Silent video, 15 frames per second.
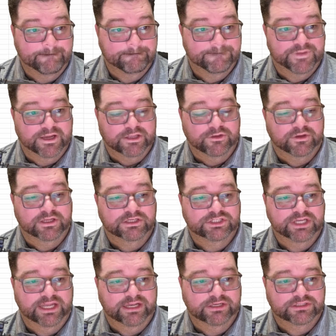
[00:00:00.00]
But you can
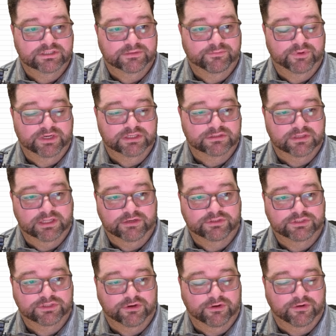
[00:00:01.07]
change British
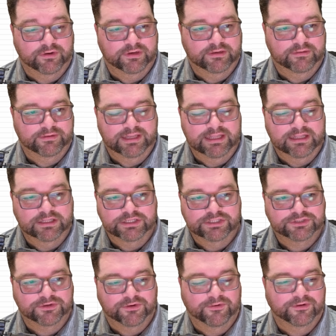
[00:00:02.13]
literature or
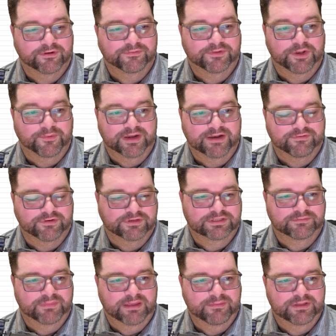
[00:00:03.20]
English or whatever
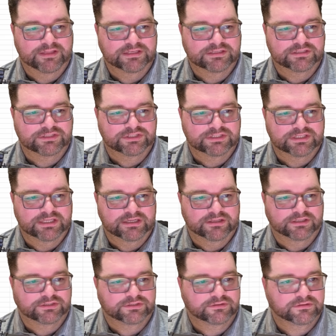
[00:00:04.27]
to maybe this is just
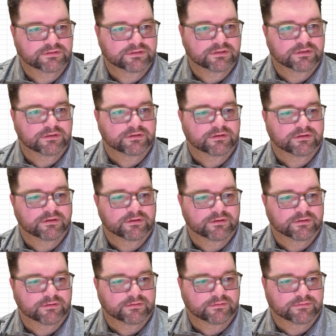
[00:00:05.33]
English.
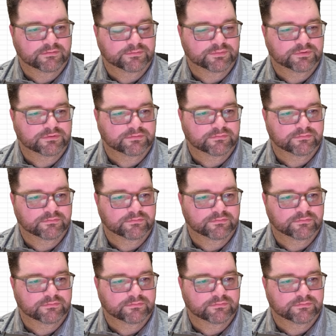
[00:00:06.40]
Oops.